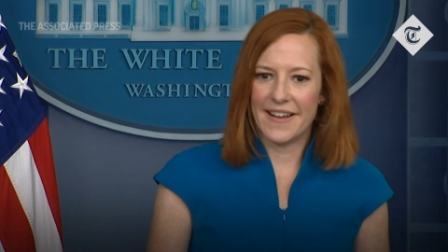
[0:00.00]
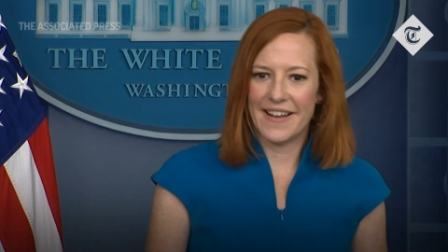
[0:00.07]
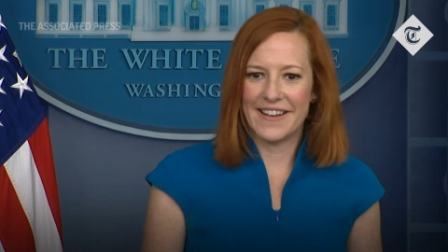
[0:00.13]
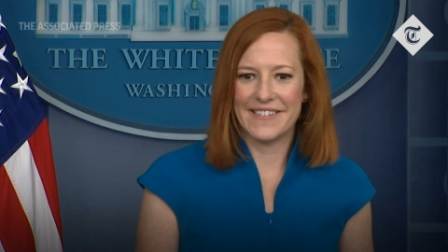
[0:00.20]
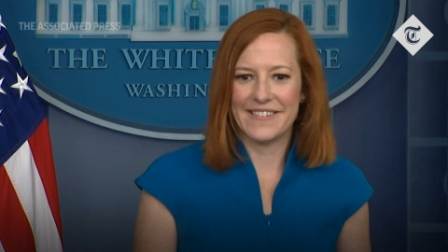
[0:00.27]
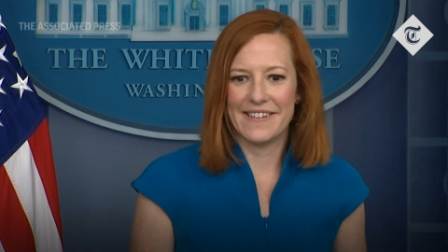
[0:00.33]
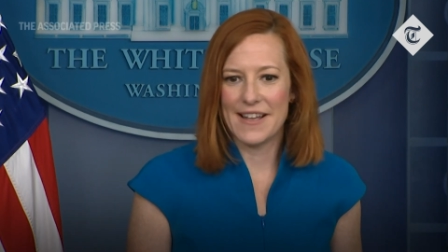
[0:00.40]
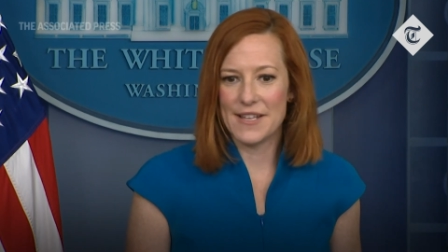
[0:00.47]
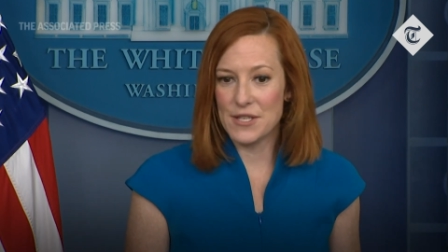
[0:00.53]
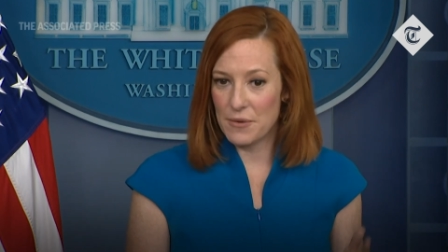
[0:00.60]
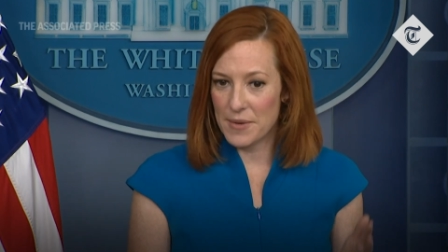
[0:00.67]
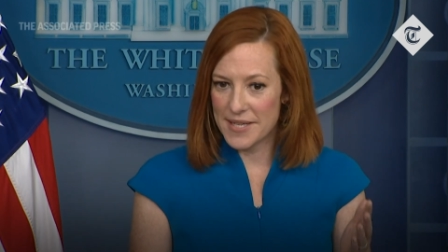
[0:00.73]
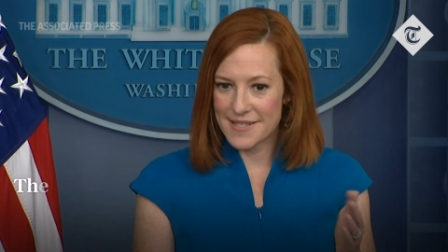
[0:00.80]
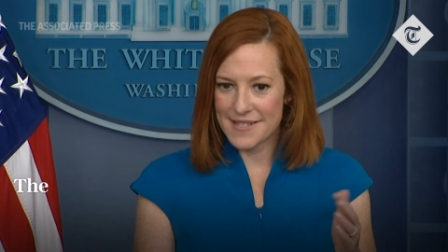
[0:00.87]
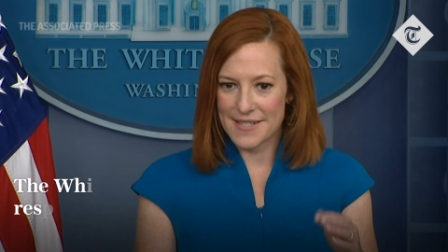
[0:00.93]
As
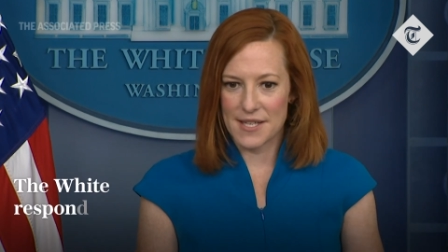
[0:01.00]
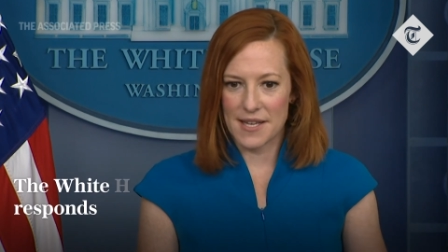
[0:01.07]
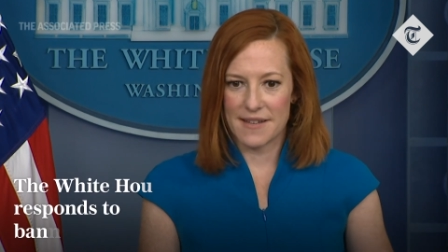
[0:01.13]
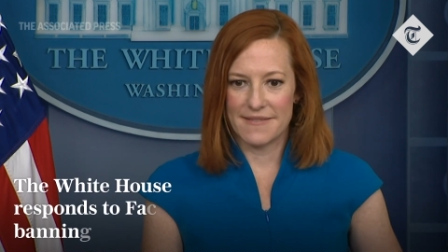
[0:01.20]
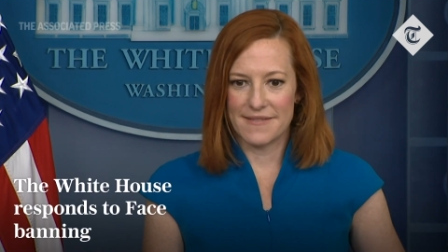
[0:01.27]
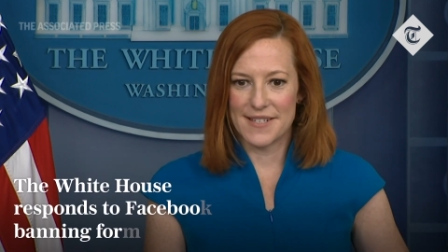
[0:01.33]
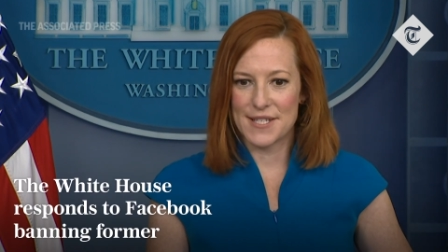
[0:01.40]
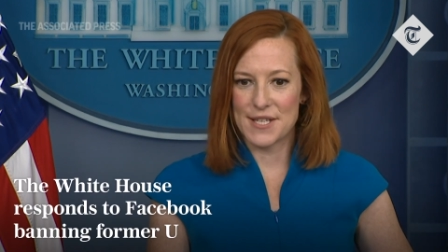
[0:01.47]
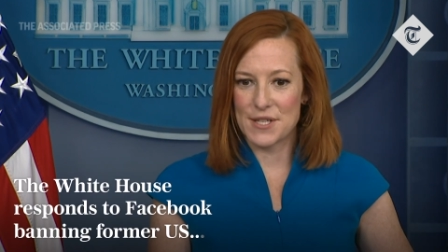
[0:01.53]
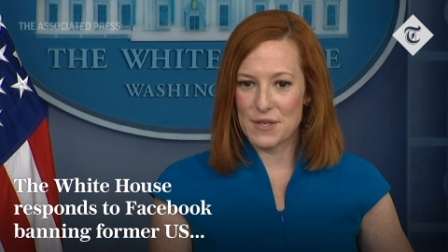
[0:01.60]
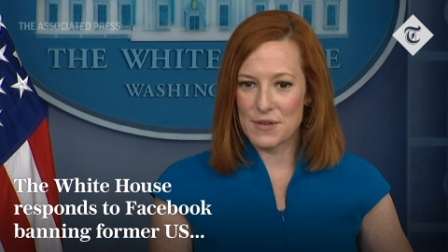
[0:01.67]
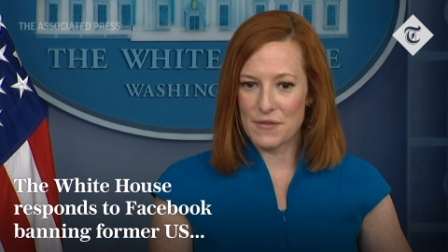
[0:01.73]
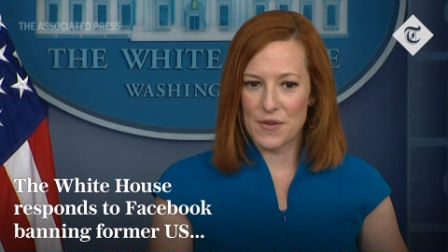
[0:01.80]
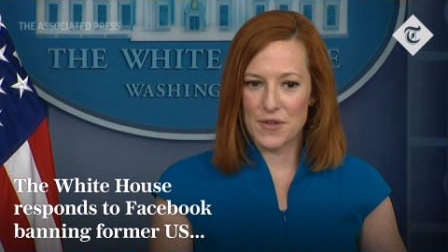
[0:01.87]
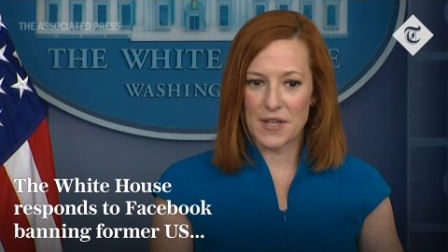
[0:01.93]
always, it's a
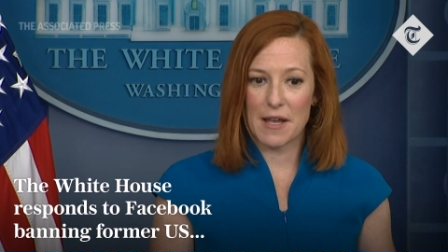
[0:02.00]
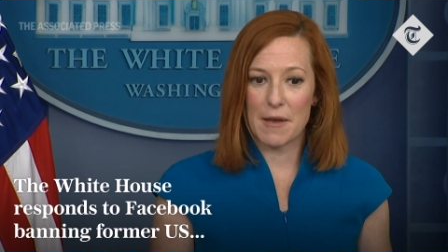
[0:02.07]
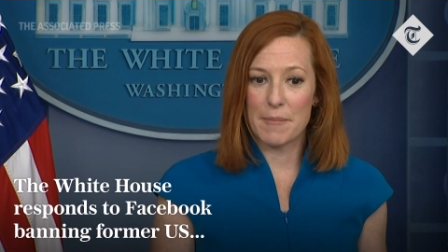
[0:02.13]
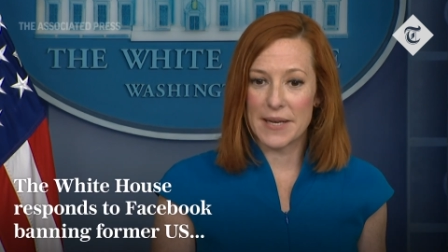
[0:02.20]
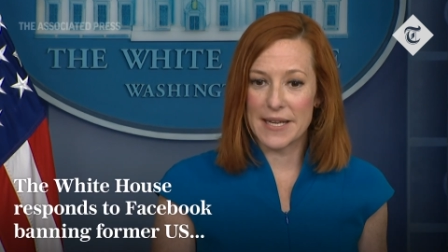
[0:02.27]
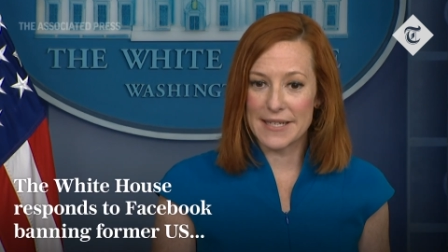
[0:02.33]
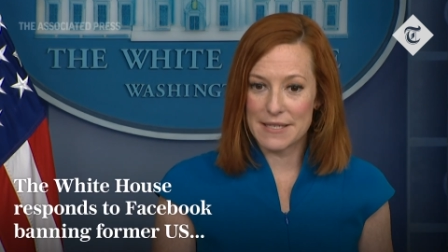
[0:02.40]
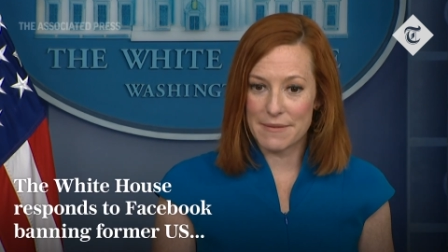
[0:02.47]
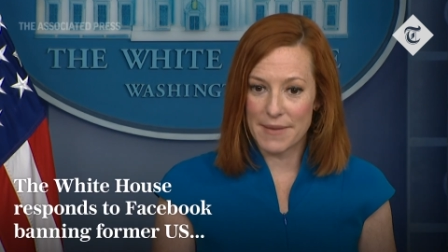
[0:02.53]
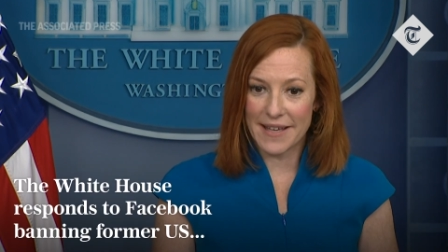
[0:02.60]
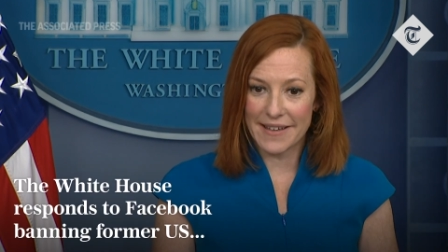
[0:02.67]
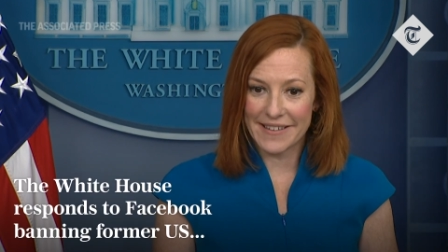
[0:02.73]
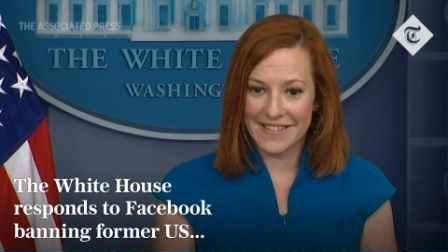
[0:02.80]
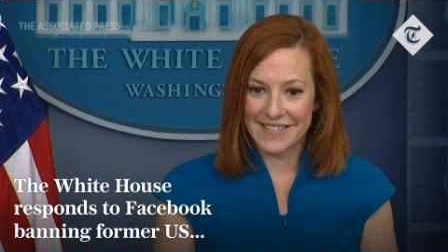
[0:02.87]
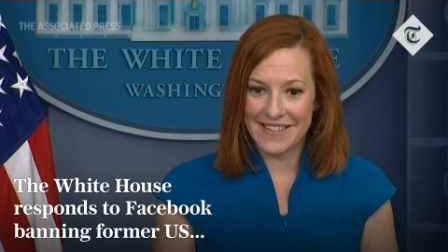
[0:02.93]
decision for the company to
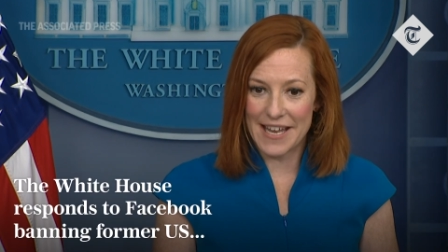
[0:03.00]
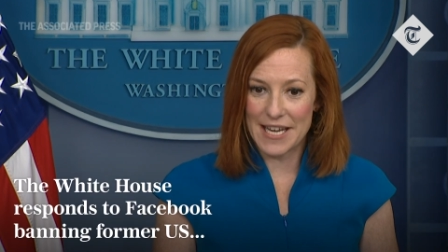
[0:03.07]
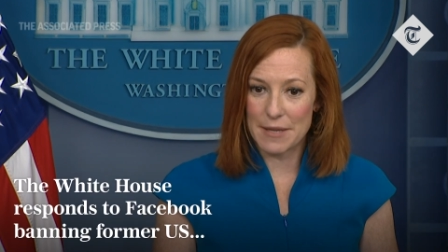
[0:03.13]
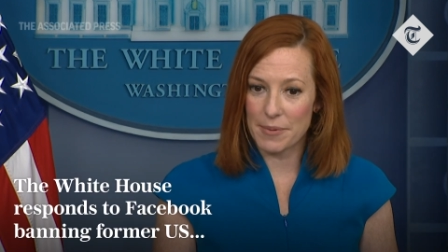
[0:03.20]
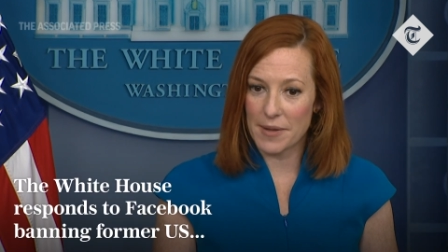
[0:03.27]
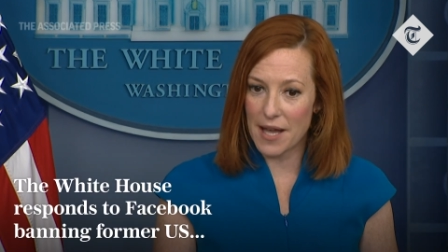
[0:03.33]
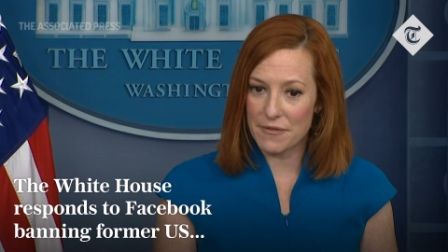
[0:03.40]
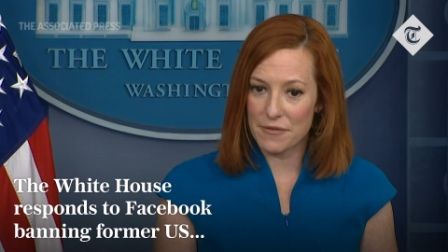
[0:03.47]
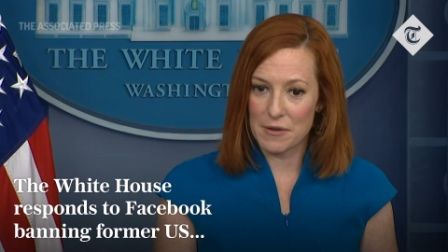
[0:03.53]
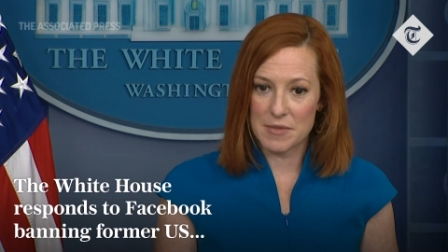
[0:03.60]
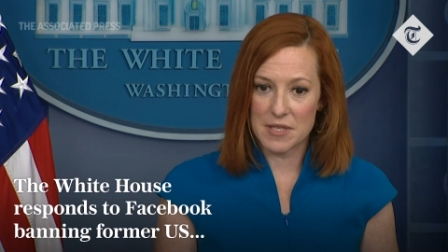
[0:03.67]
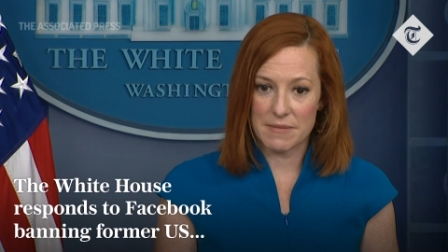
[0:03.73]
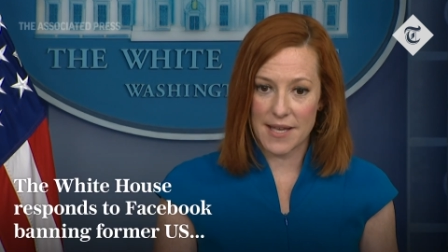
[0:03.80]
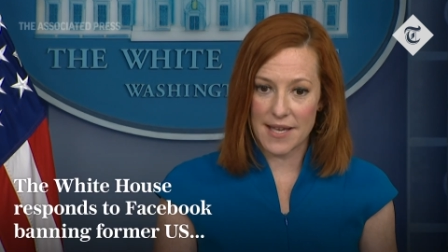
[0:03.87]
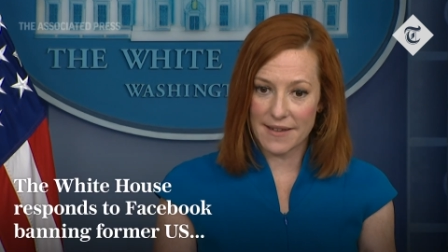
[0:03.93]
make and any platform
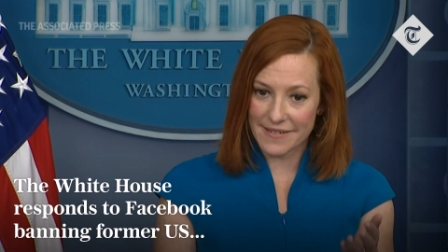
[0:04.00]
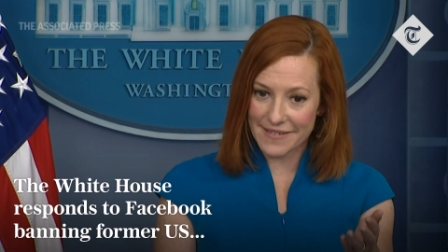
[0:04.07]
to make,